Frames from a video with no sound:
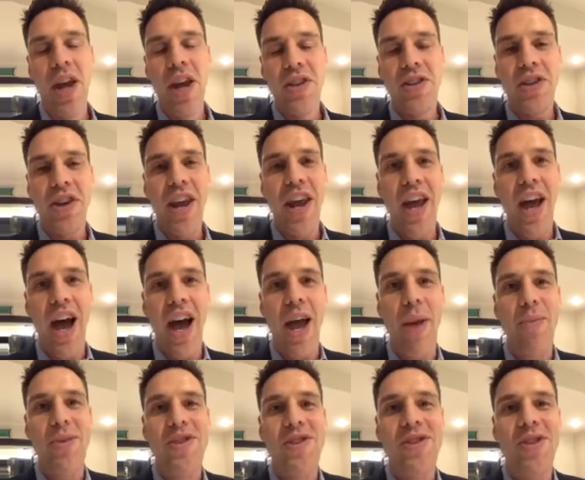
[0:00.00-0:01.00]
Today, I
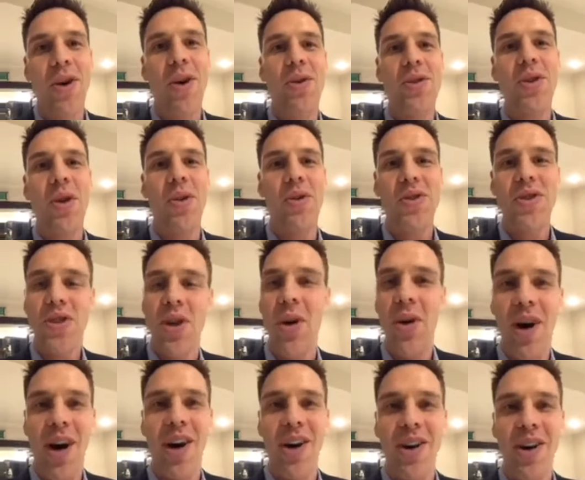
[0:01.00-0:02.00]
am so, so, so
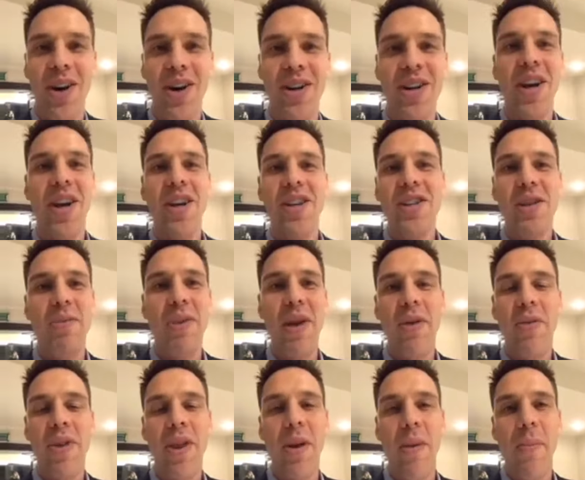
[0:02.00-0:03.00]
honored to be
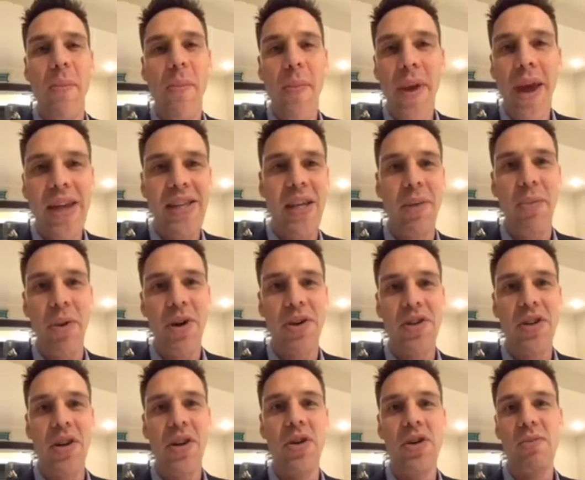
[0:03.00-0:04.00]
with an amazing
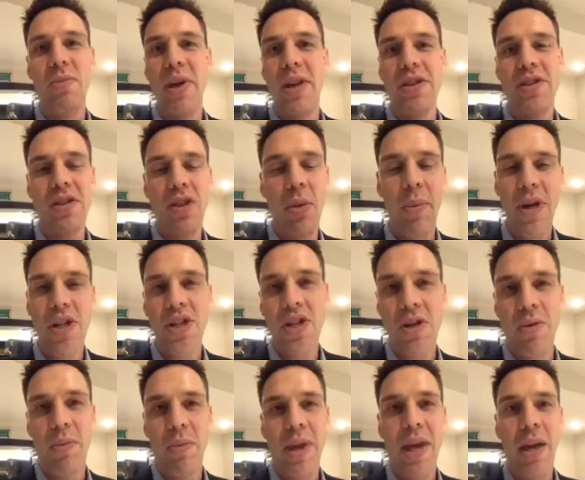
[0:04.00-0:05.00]
person who's meant so much to
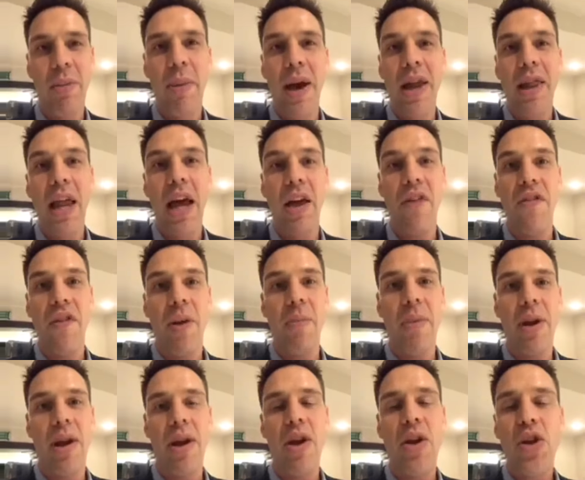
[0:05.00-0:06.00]
me in my life and
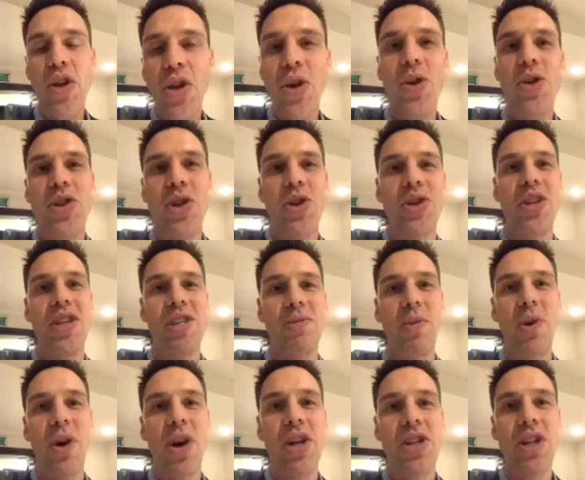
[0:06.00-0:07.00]
been a huge, huge
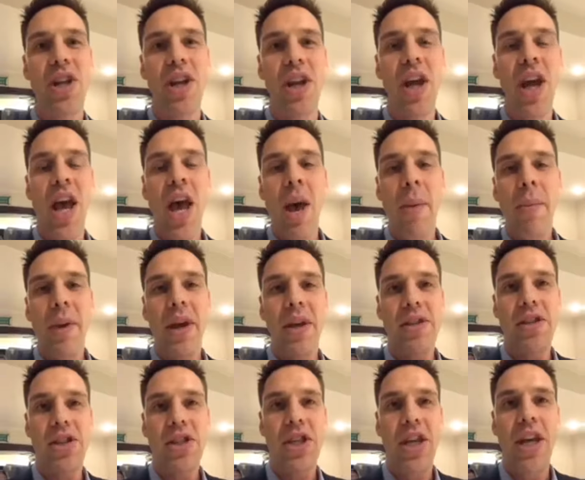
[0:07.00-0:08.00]
inspiration,
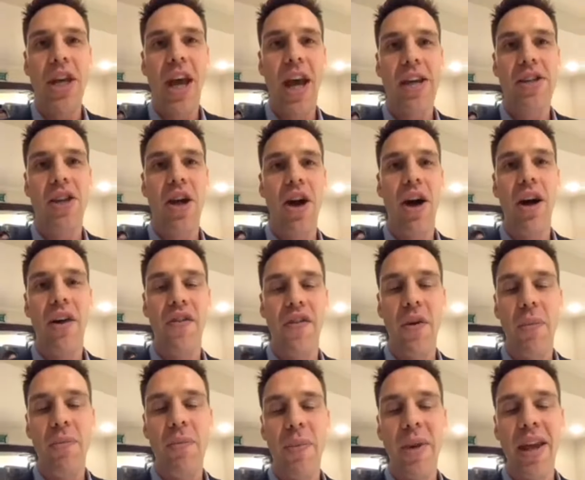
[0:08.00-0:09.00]
because she has gone
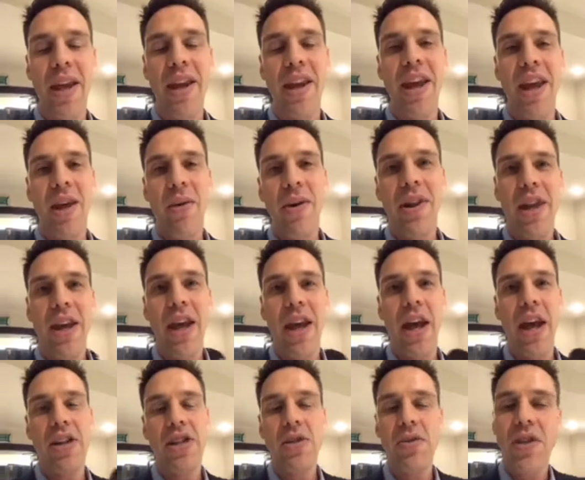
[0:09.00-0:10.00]
from being really,
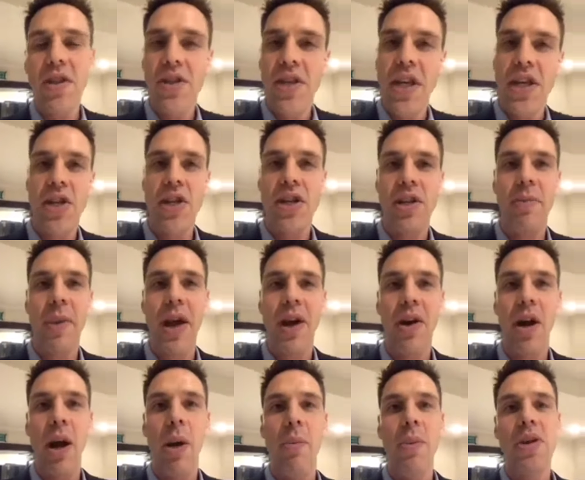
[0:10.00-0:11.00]
she was a teacher as a
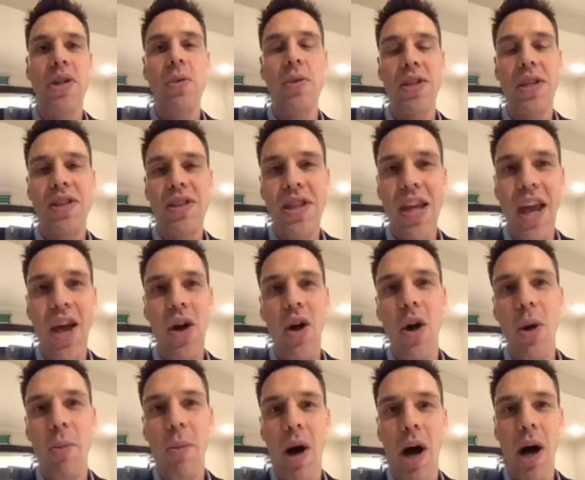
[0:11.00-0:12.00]
background, but she was a
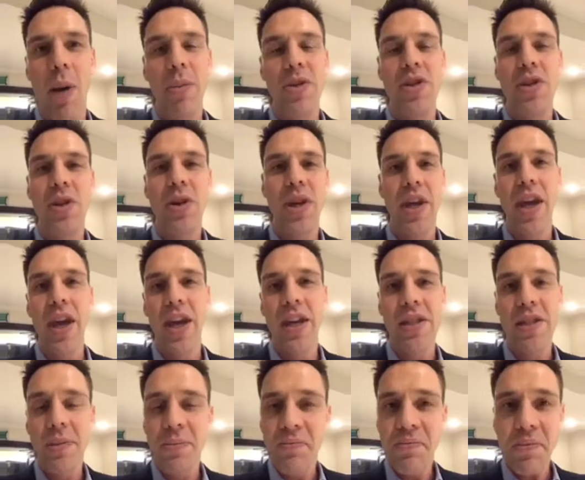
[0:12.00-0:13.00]
stay-at-home mom with two
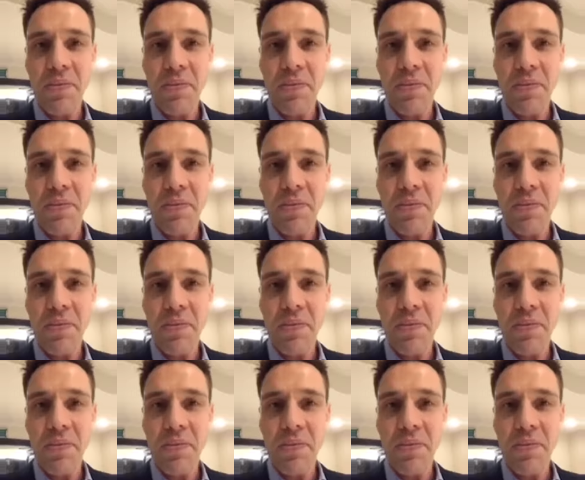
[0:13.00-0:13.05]
kids